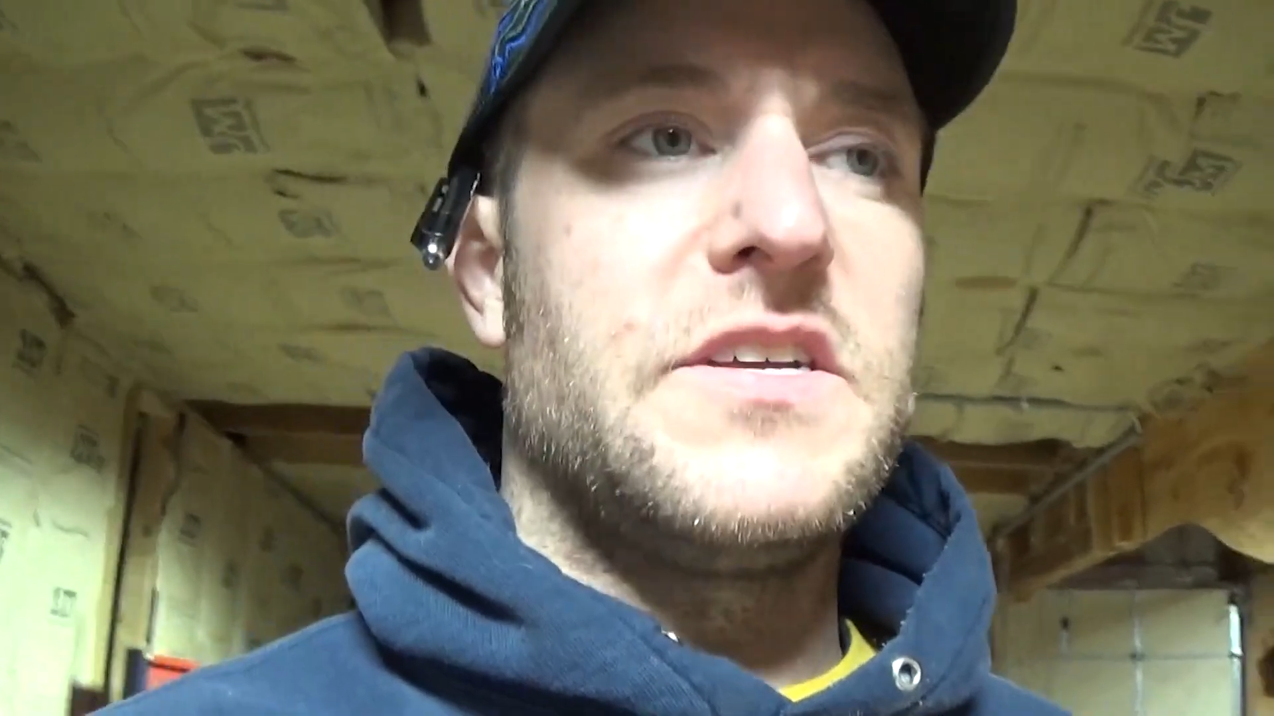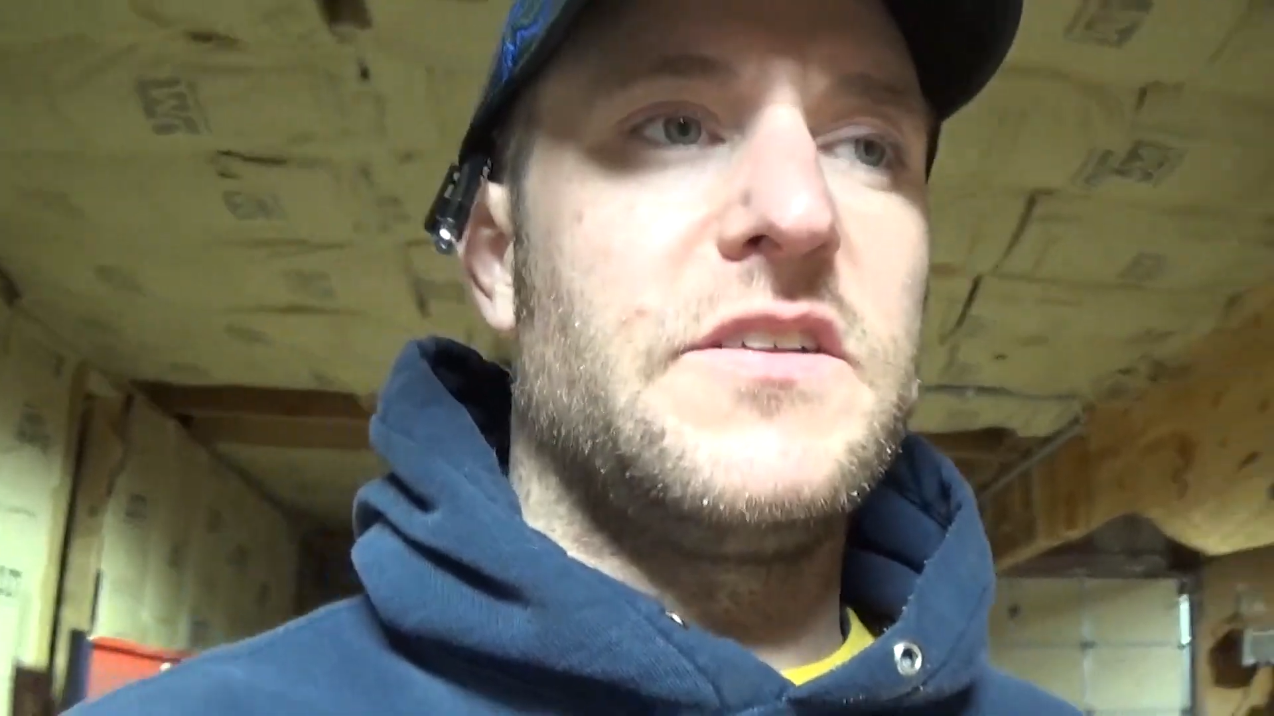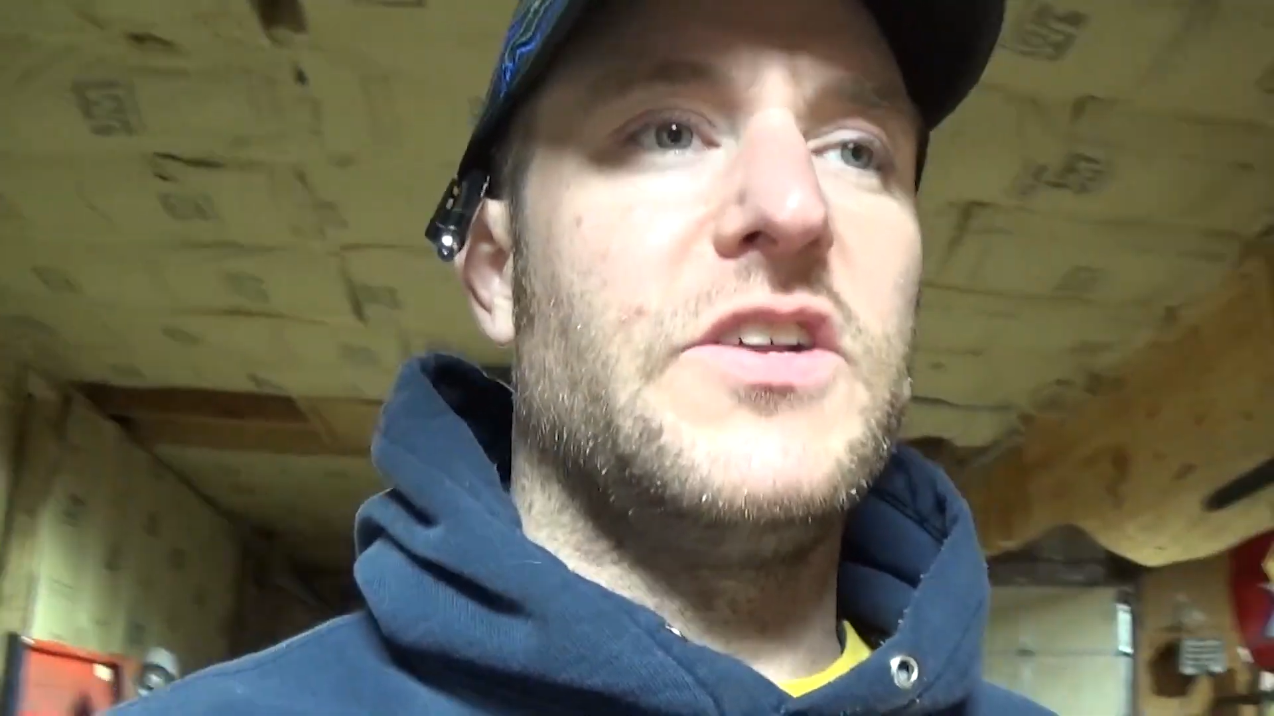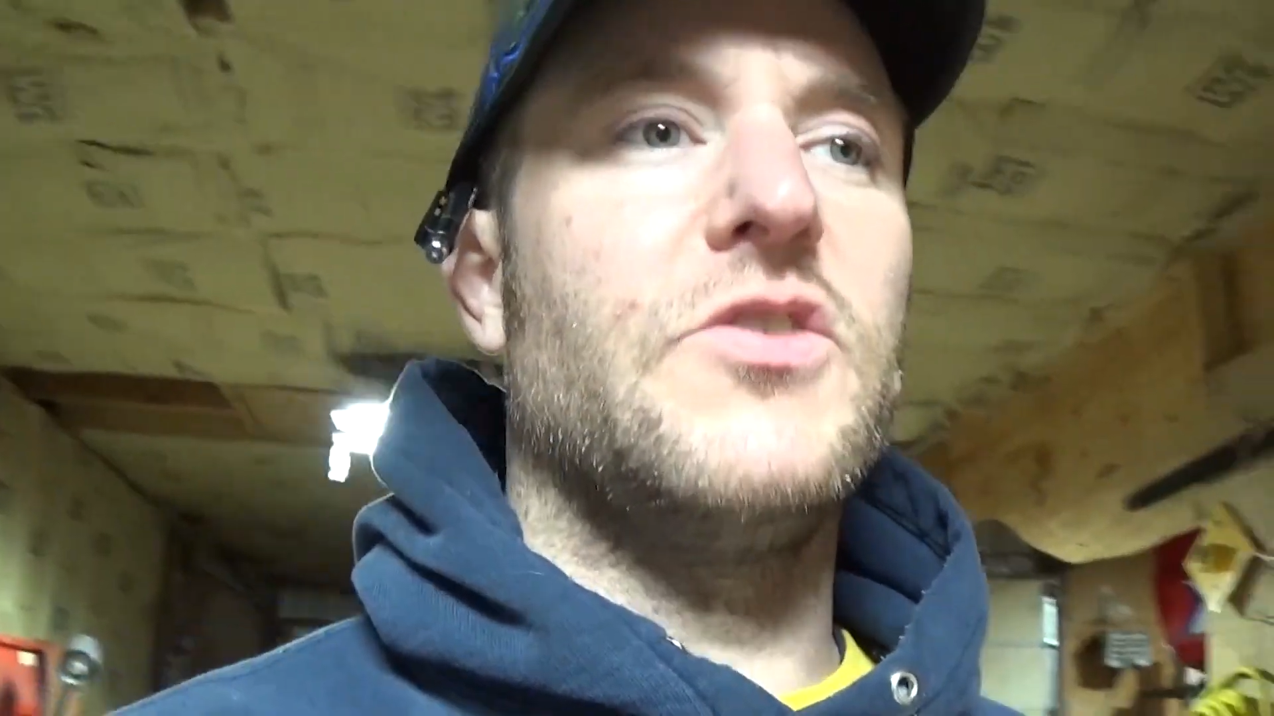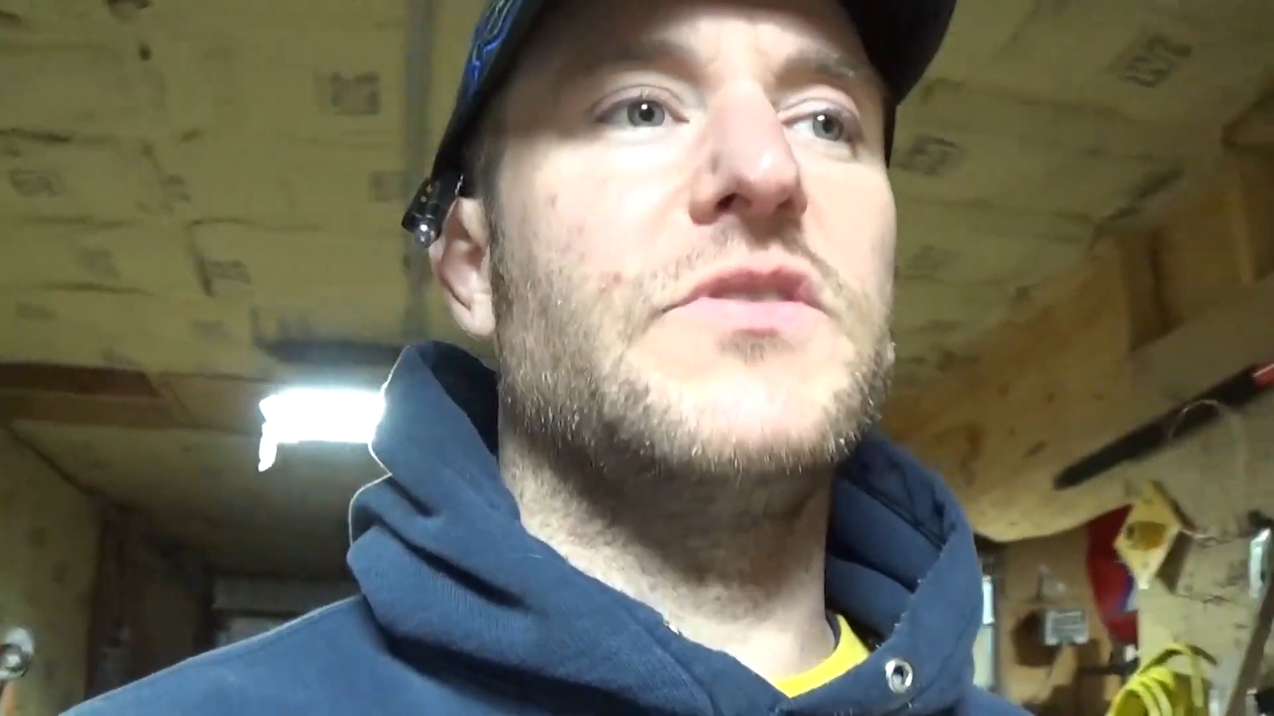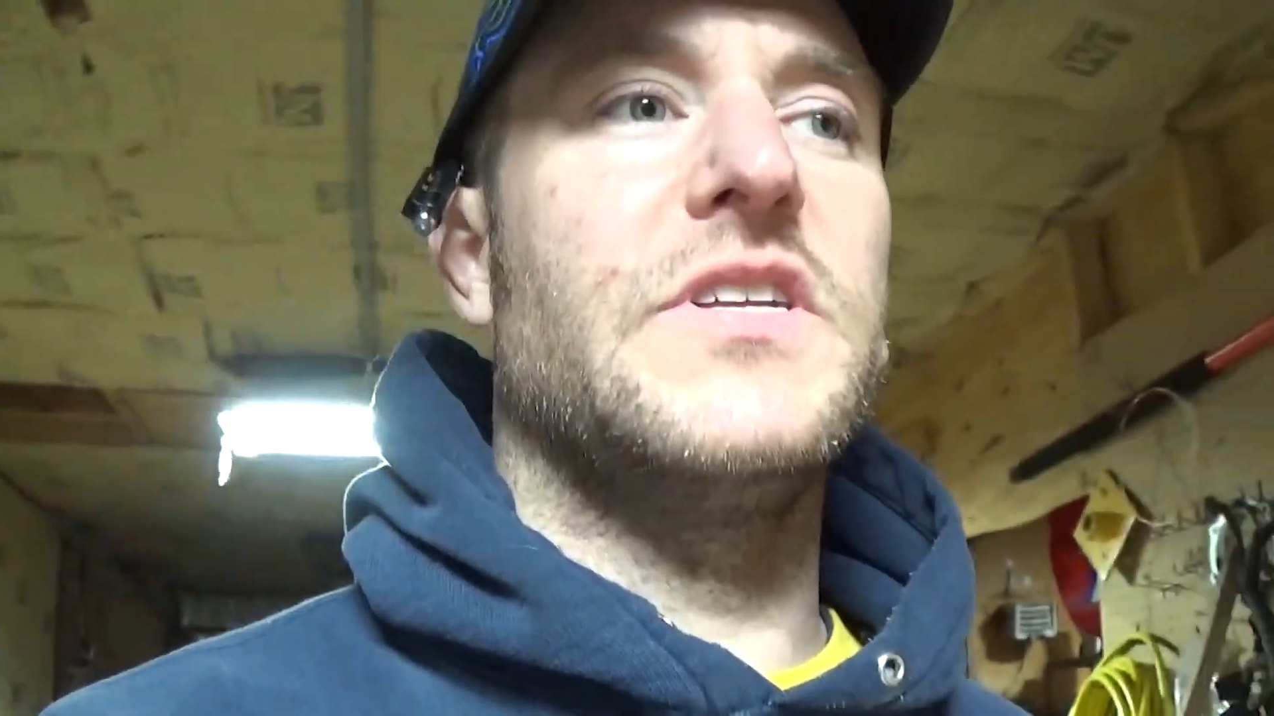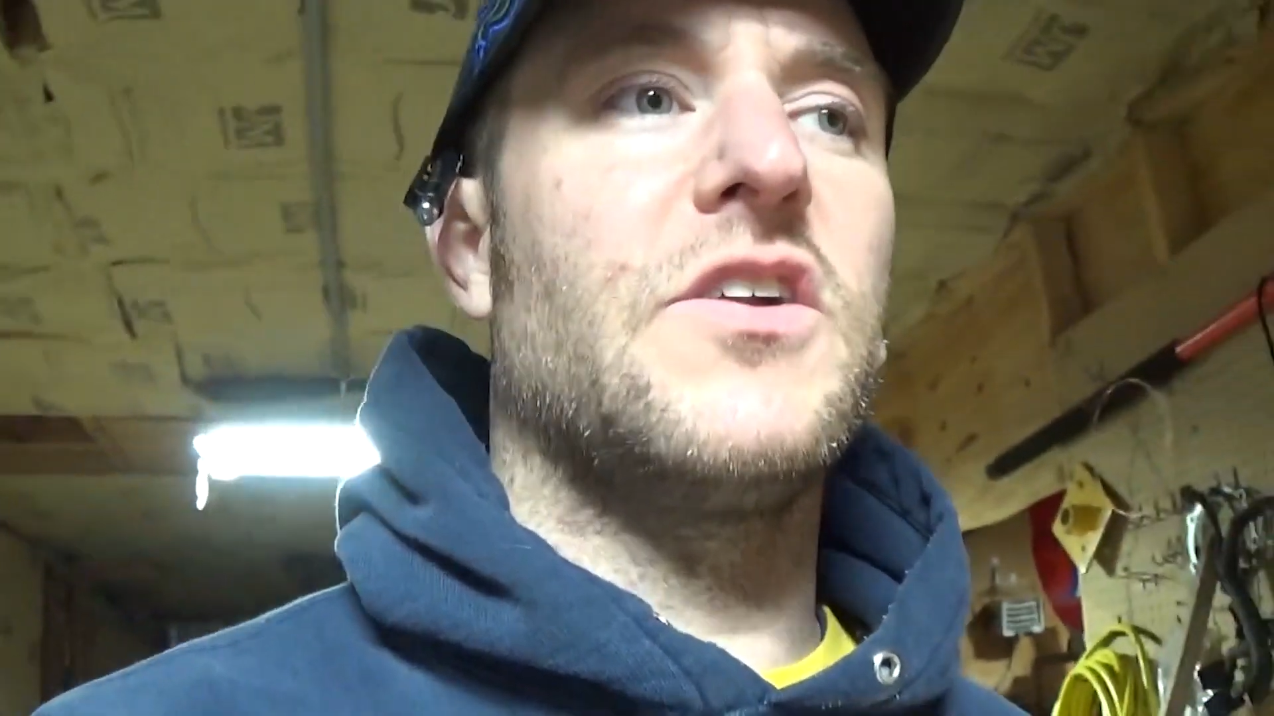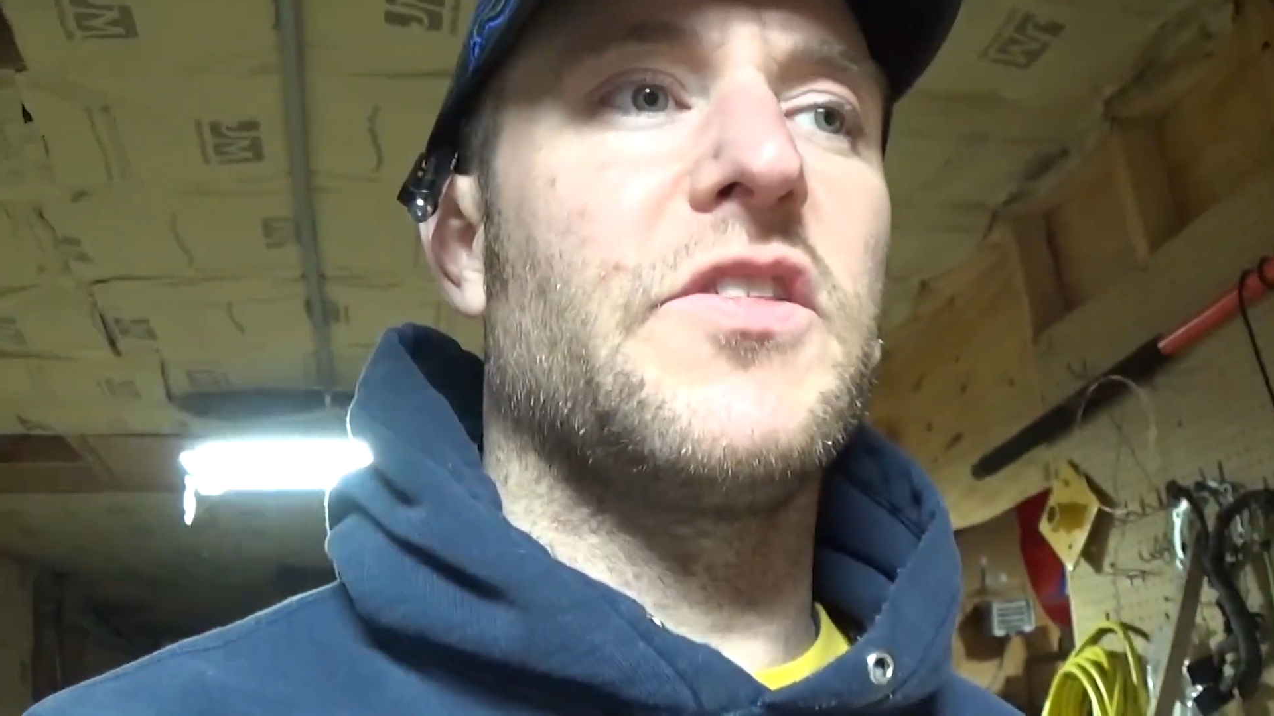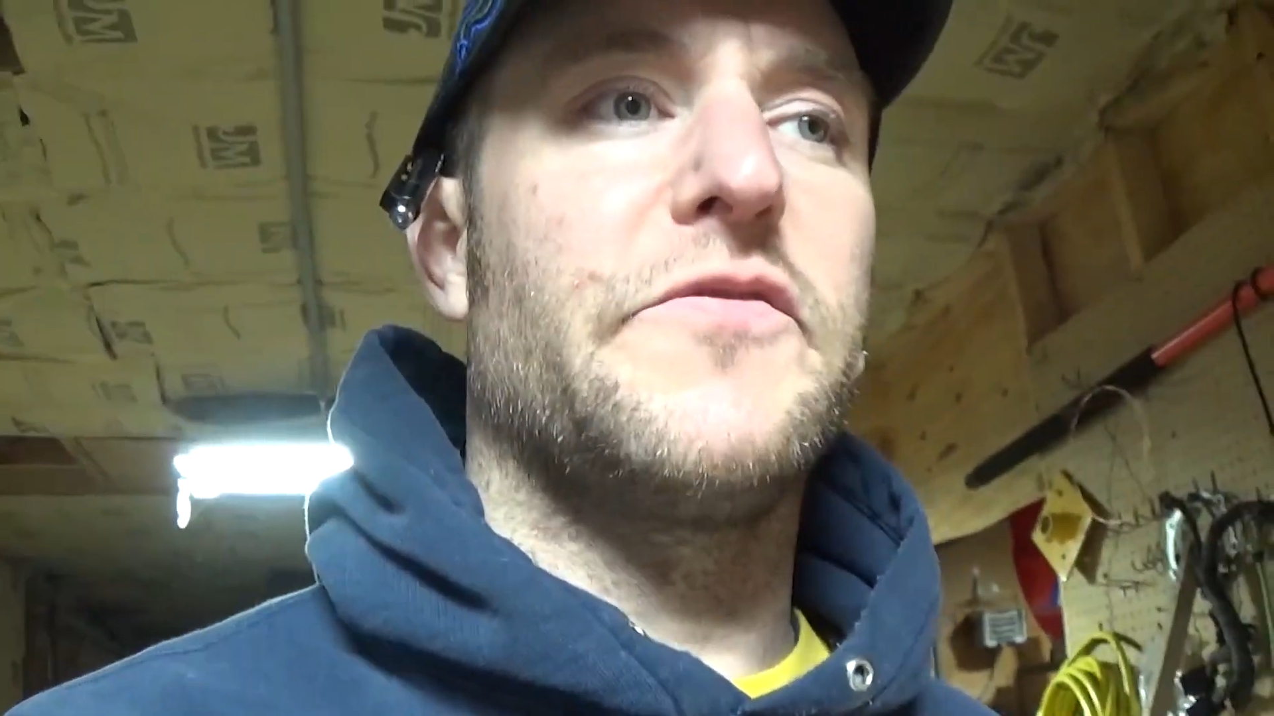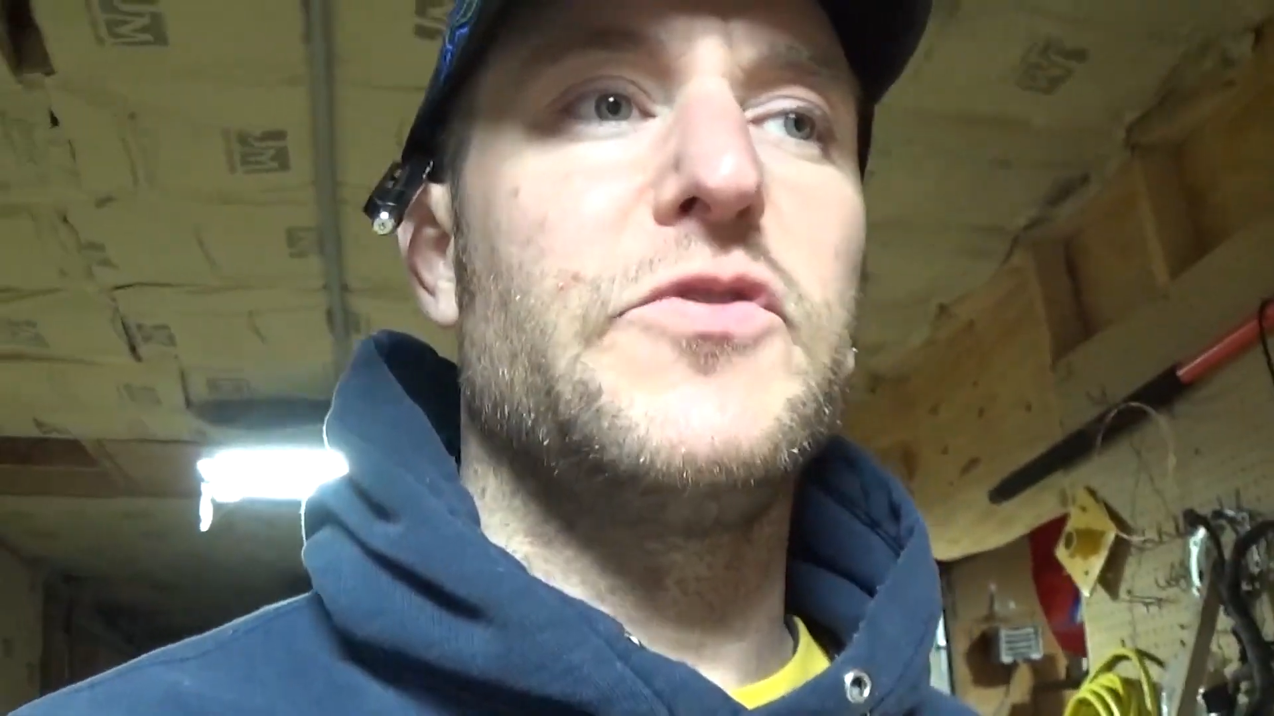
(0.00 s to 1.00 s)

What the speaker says: it. You know, is it on the